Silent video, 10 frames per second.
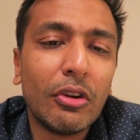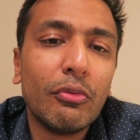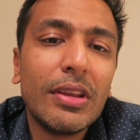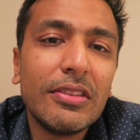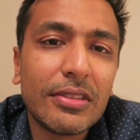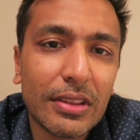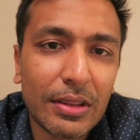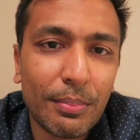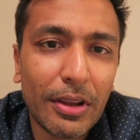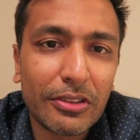reason
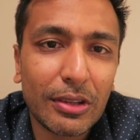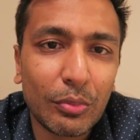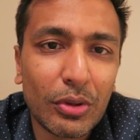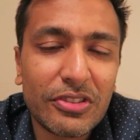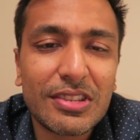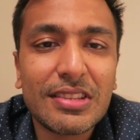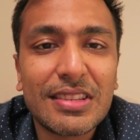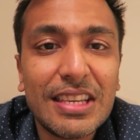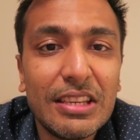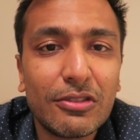the muscle was
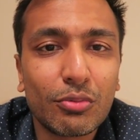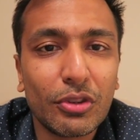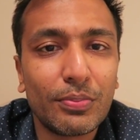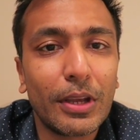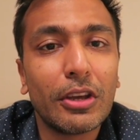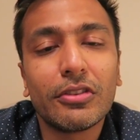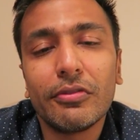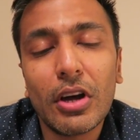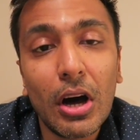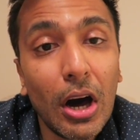diseased was because
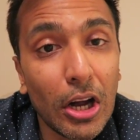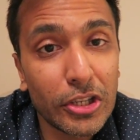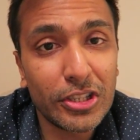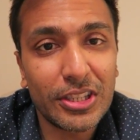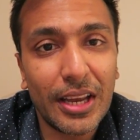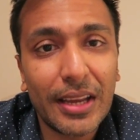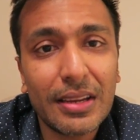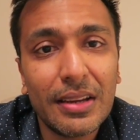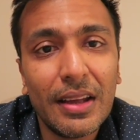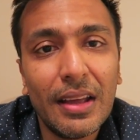of a heart
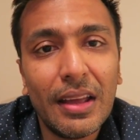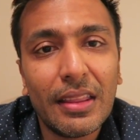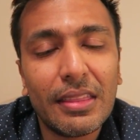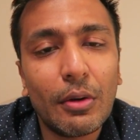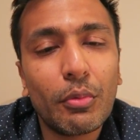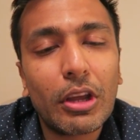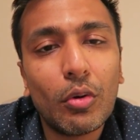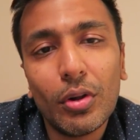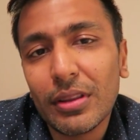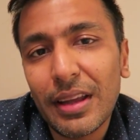attack, then we
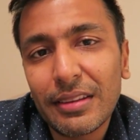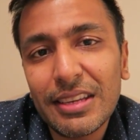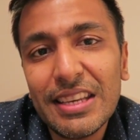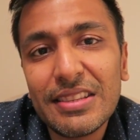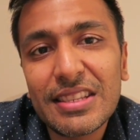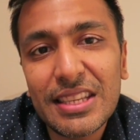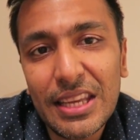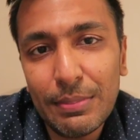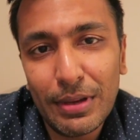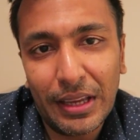call that
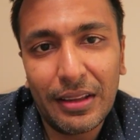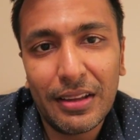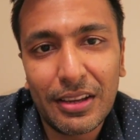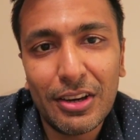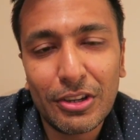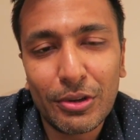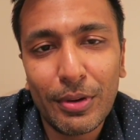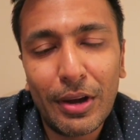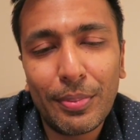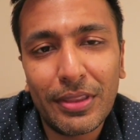ischemic
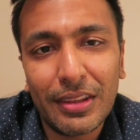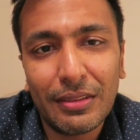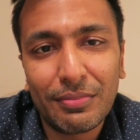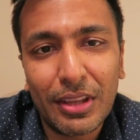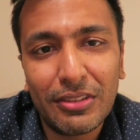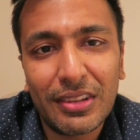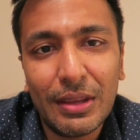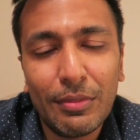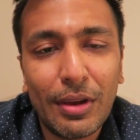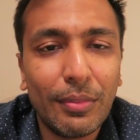cardiomyopathy.
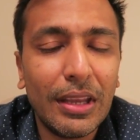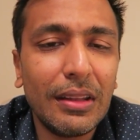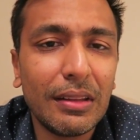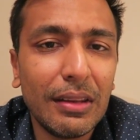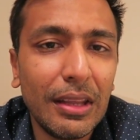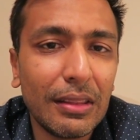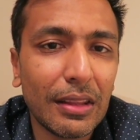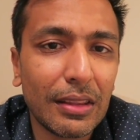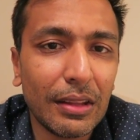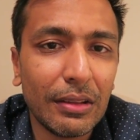Ischemia meaning
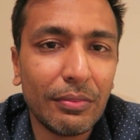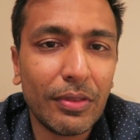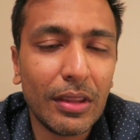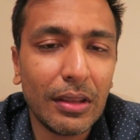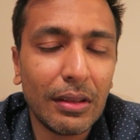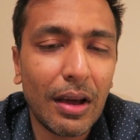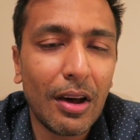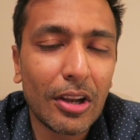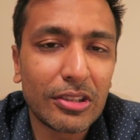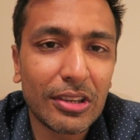that the
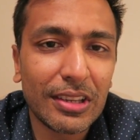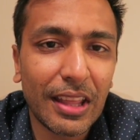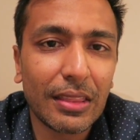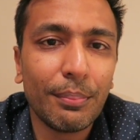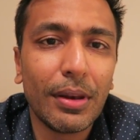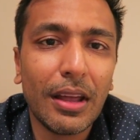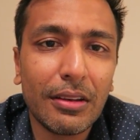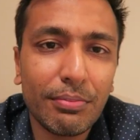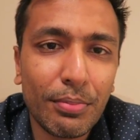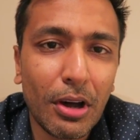heart didn't get the
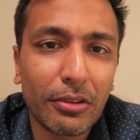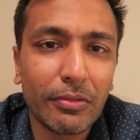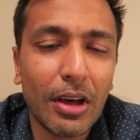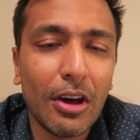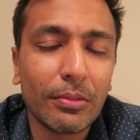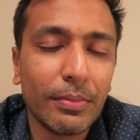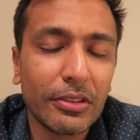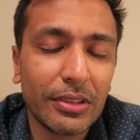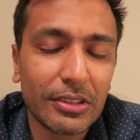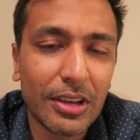blood, part of the heart
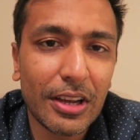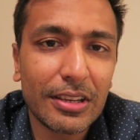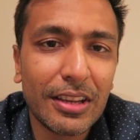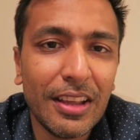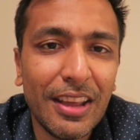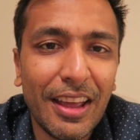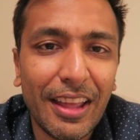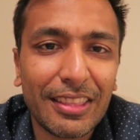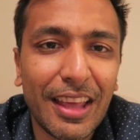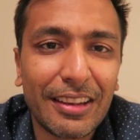muscle died,
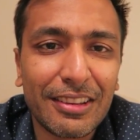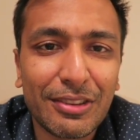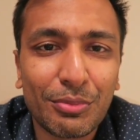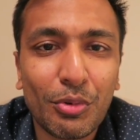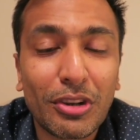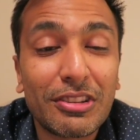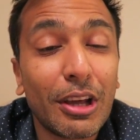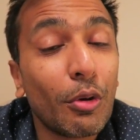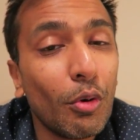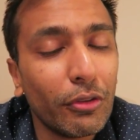and that is what
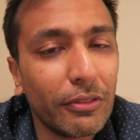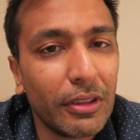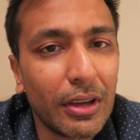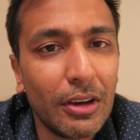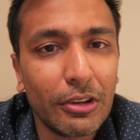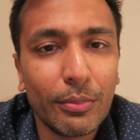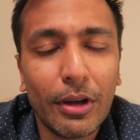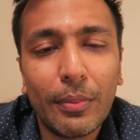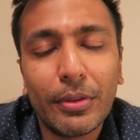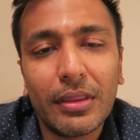the cause of the
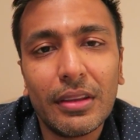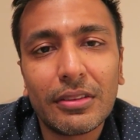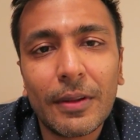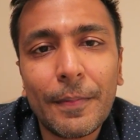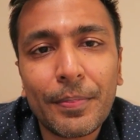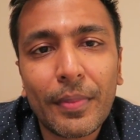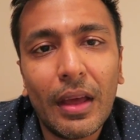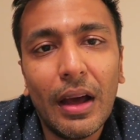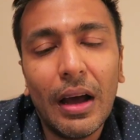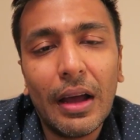cardiomyopathy is.
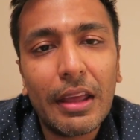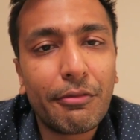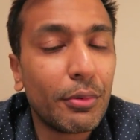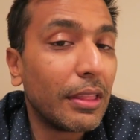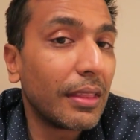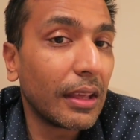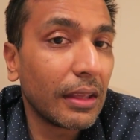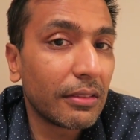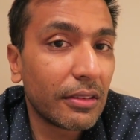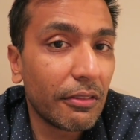If we
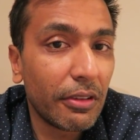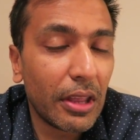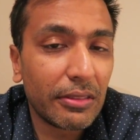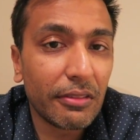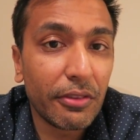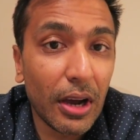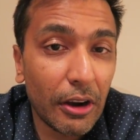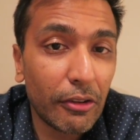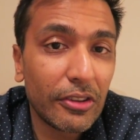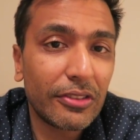think it's a
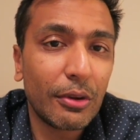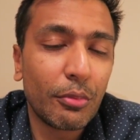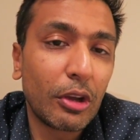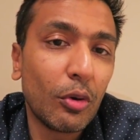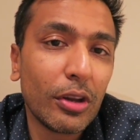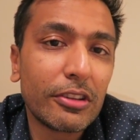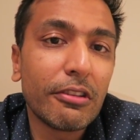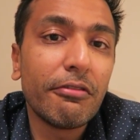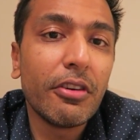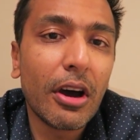virus, then we call
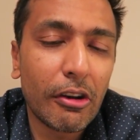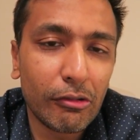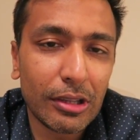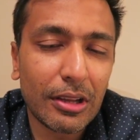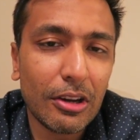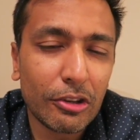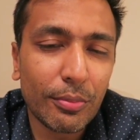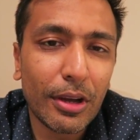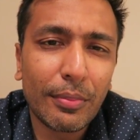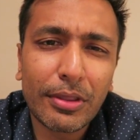it a viral
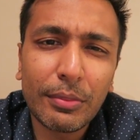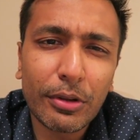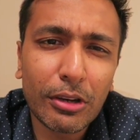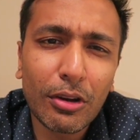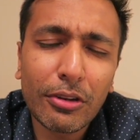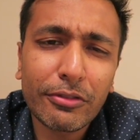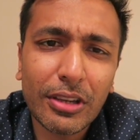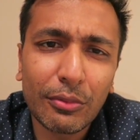cardiomyopathy, but a lot of